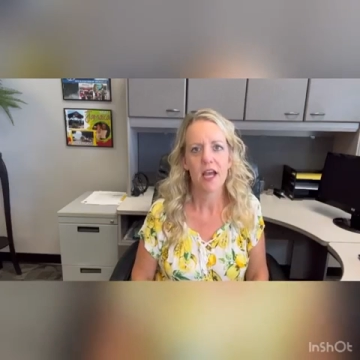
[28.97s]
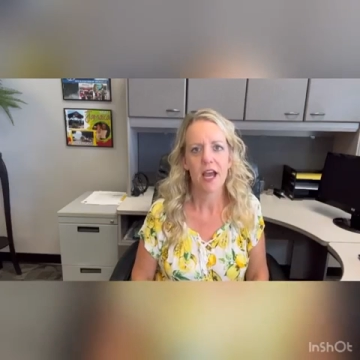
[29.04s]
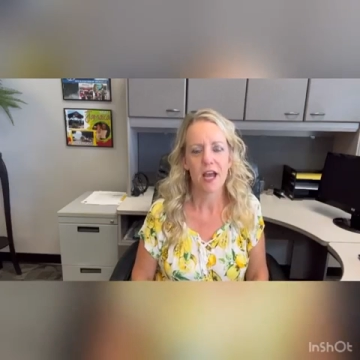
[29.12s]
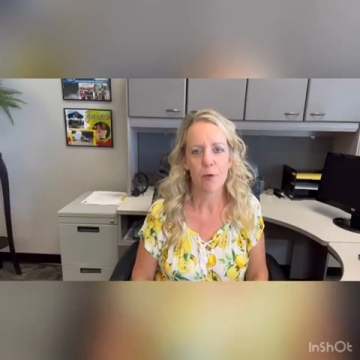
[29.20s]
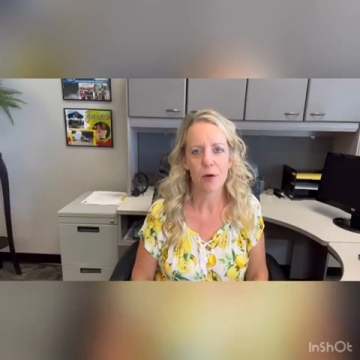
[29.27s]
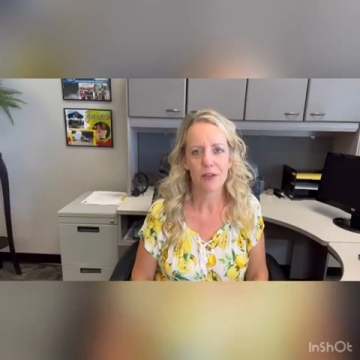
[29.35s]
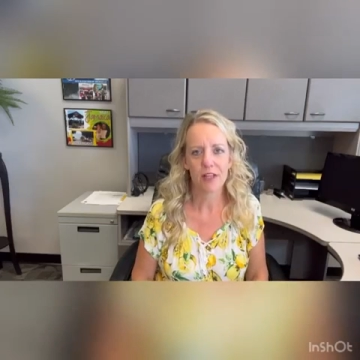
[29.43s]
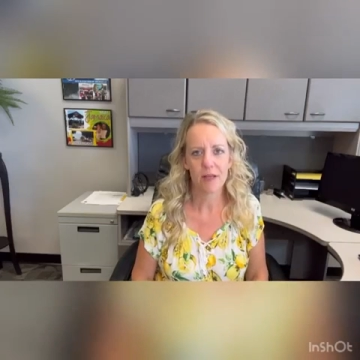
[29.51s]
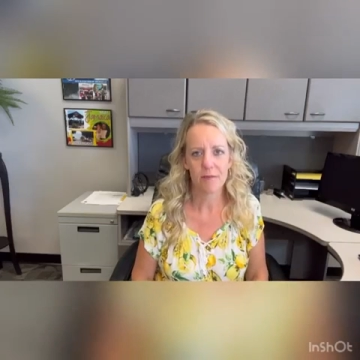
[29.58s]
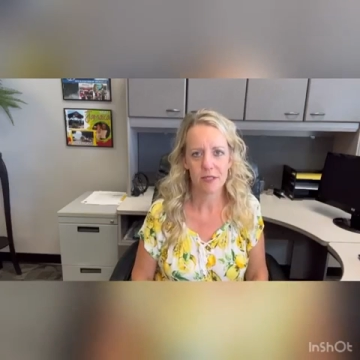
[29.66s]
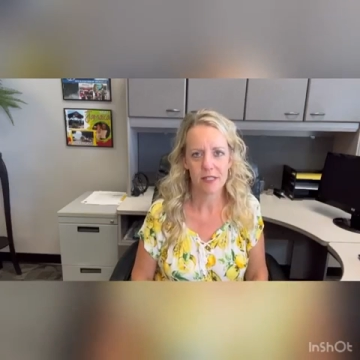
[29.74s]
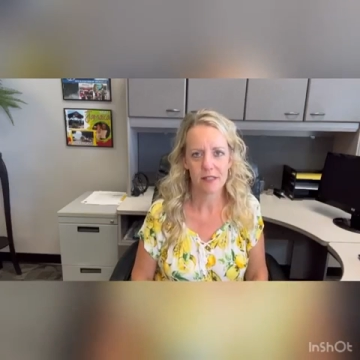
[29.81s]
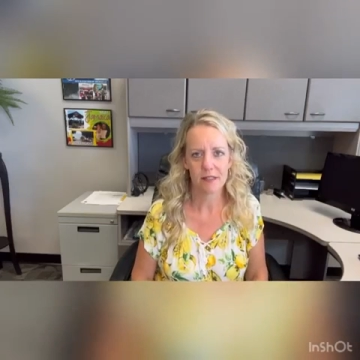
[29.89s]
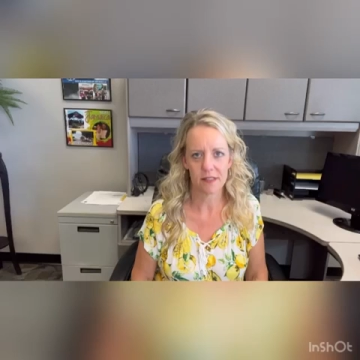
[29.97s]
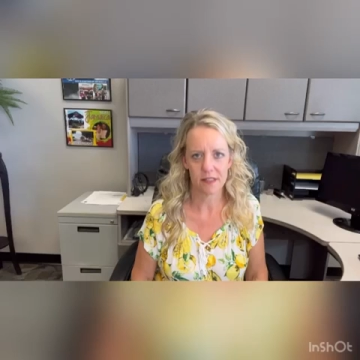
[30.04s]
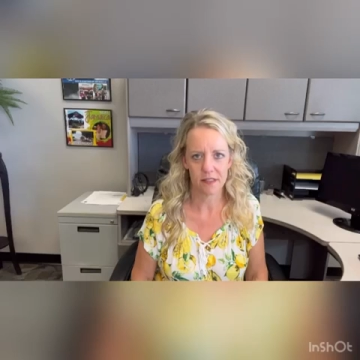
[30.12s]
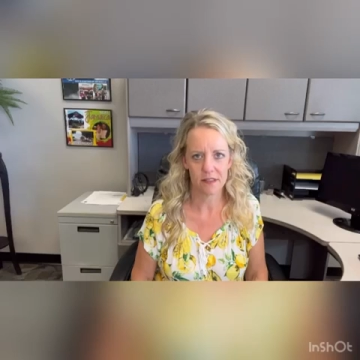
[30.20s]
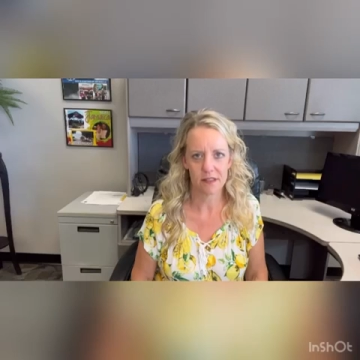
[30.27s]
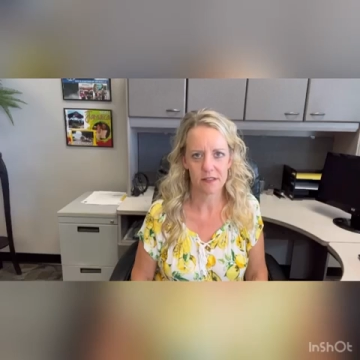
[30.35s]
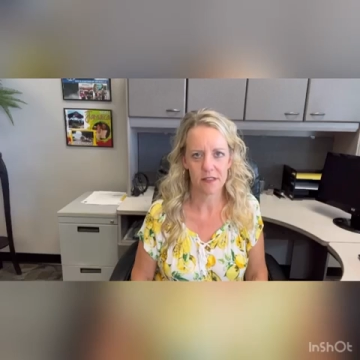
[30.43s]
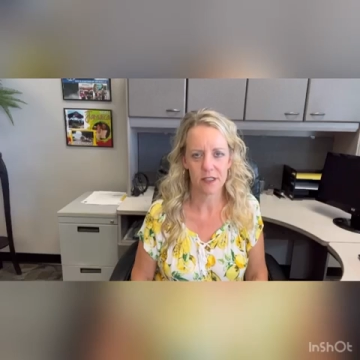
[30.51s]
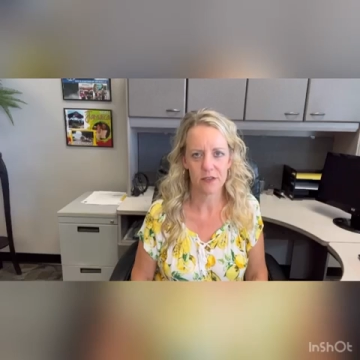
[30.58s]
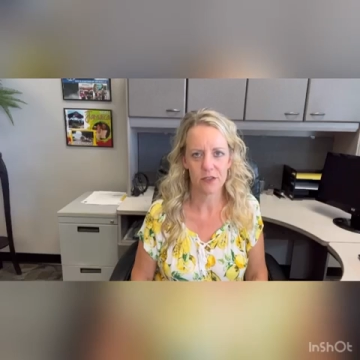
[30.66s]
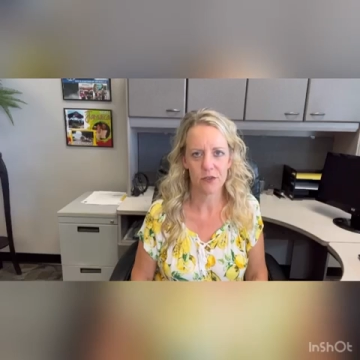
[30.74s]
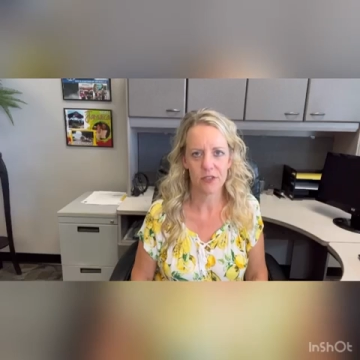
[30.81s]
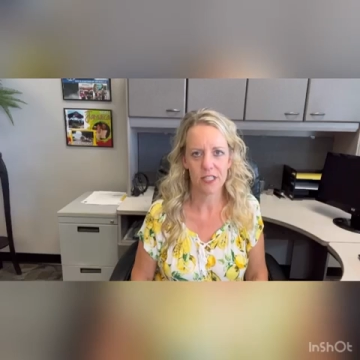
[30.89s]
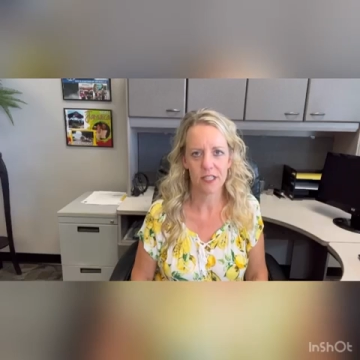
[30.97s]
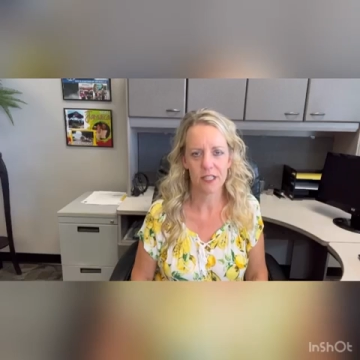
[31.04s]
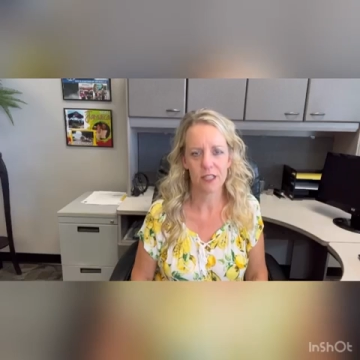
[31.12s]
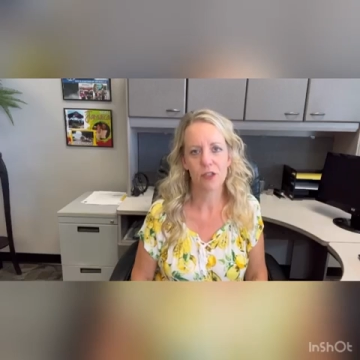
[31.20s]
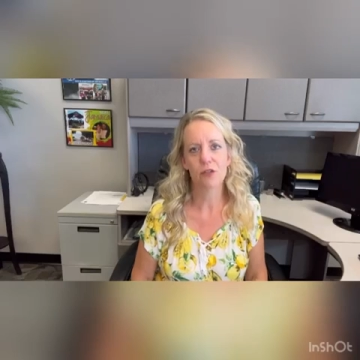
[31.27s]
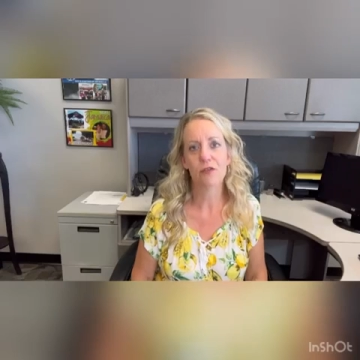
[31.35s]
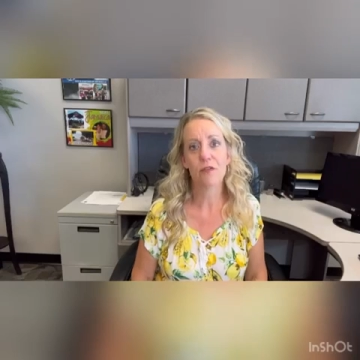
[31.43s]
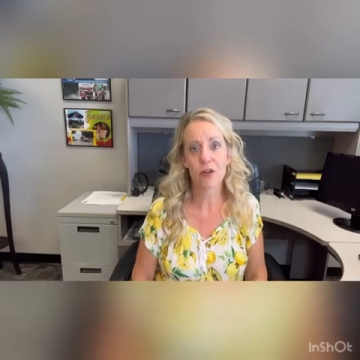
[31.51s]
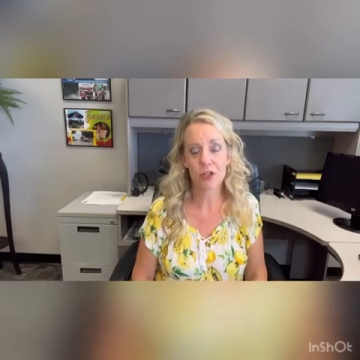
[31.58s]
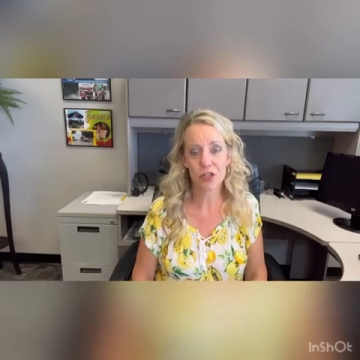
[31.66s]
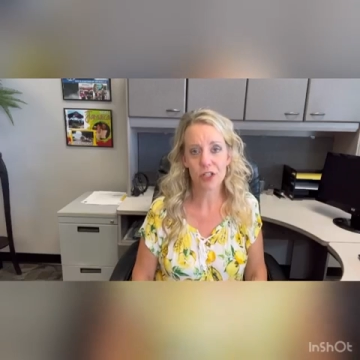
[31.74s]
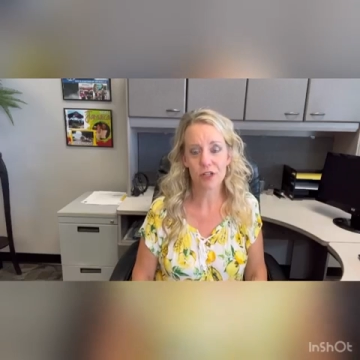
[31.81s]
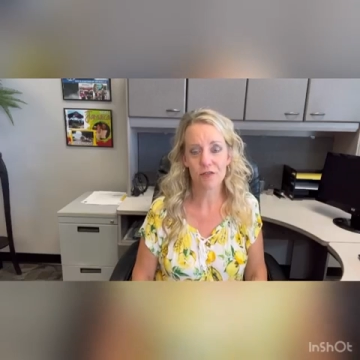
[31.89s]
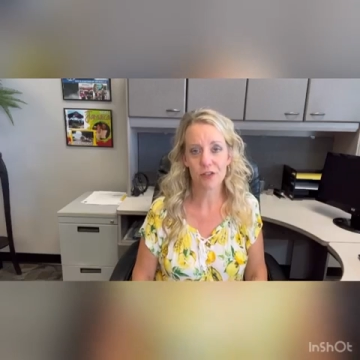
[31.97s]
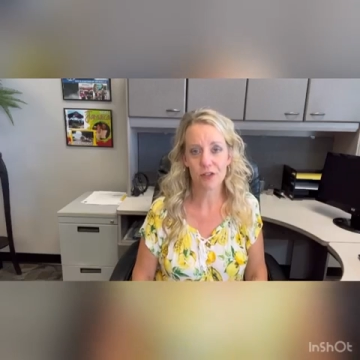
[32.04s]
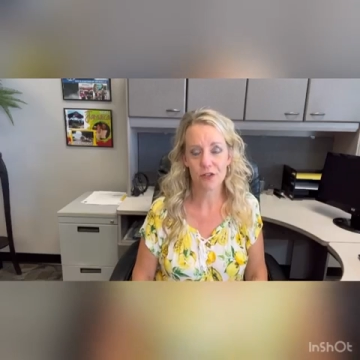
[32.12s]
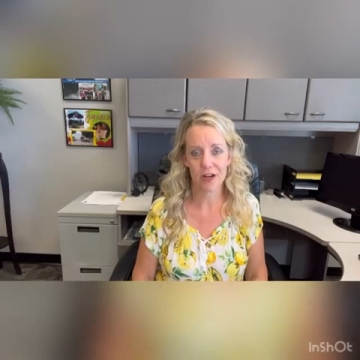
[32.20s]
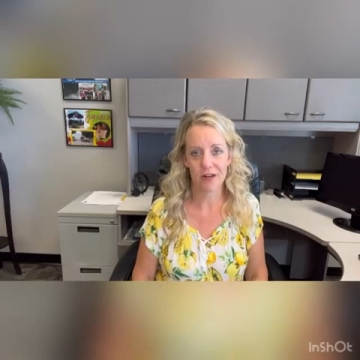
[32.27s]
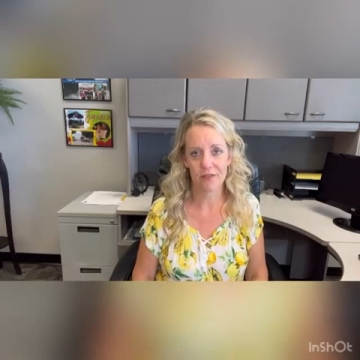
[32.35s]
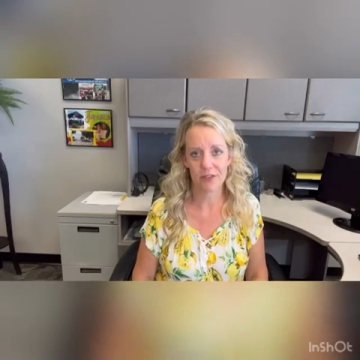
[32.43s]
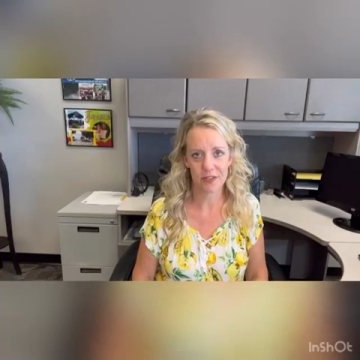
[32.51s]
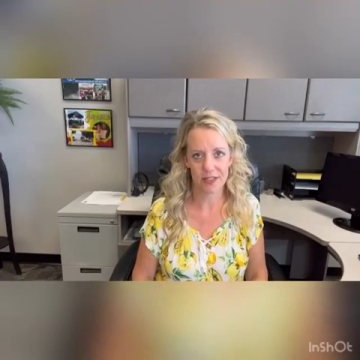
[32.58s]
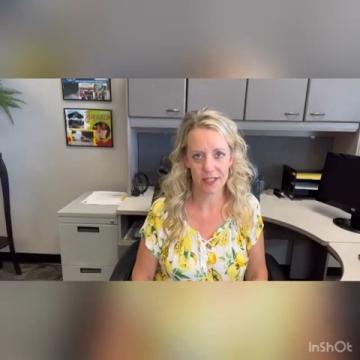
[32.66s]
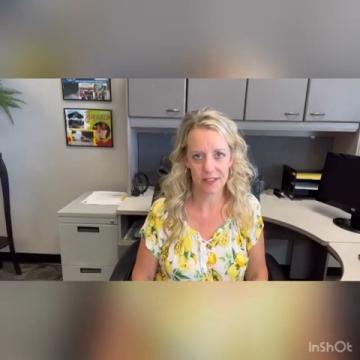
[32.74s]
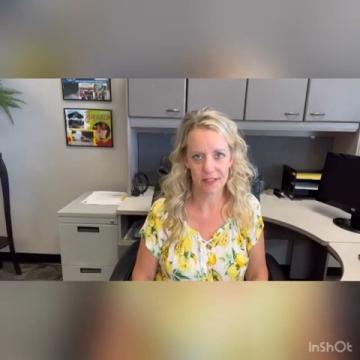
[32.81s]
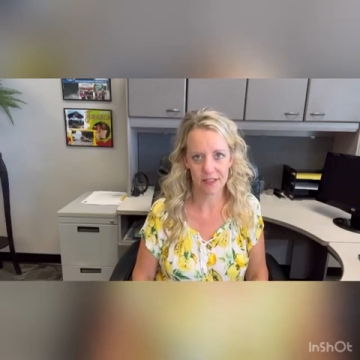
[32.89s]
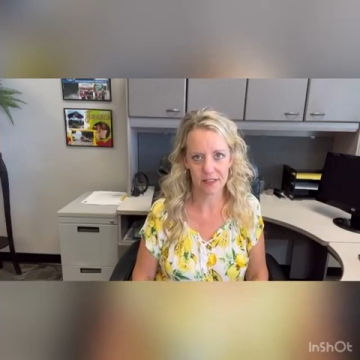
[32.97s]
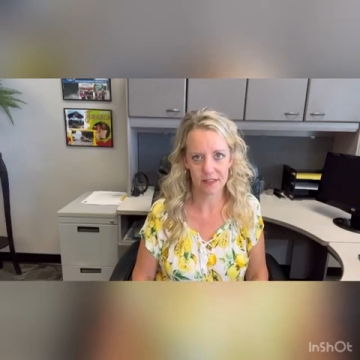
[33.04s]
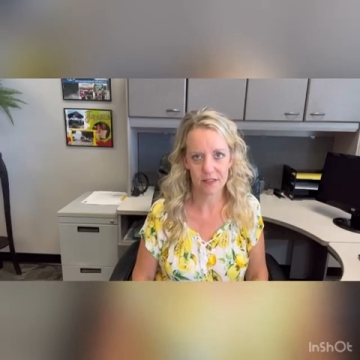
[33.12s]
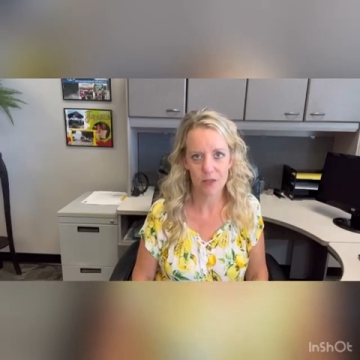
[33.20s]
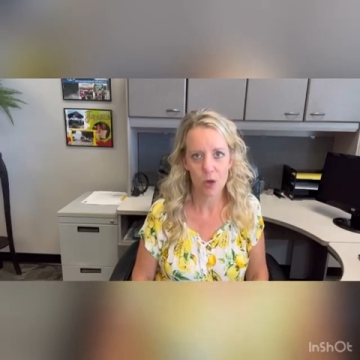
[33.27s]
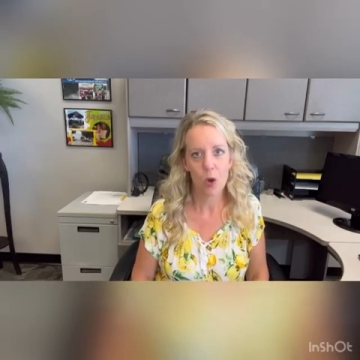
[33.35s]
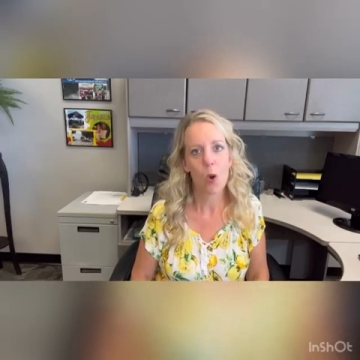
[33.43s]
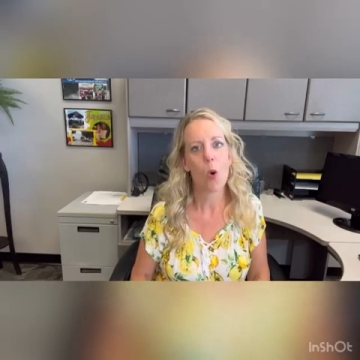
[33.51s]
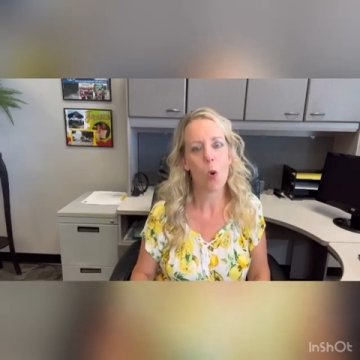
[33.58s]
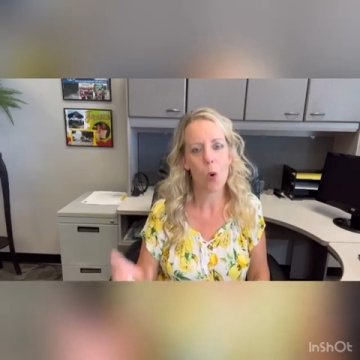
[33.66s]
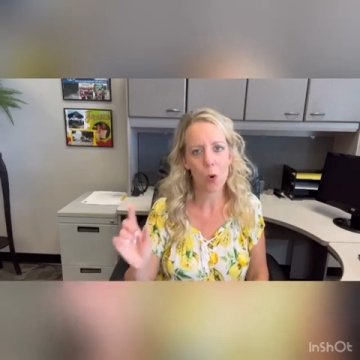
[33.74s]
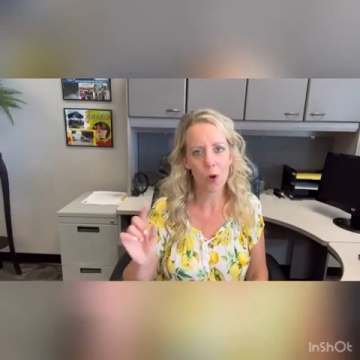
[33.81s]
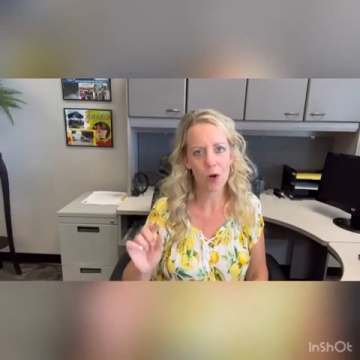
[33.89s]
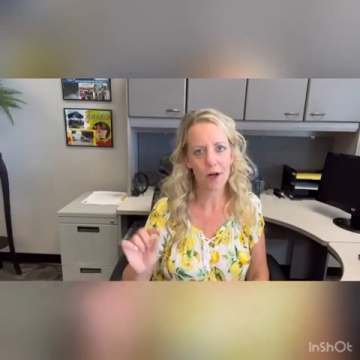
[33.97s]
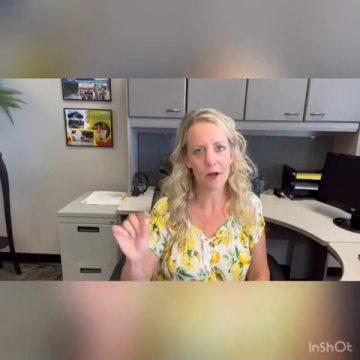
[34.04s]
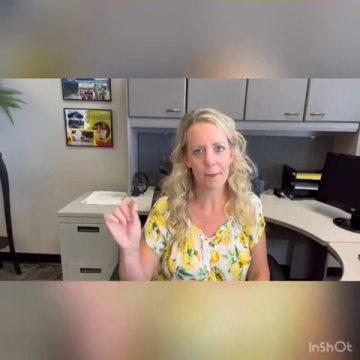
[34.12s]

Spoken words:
And what that means is you need a new version of your driver's license or a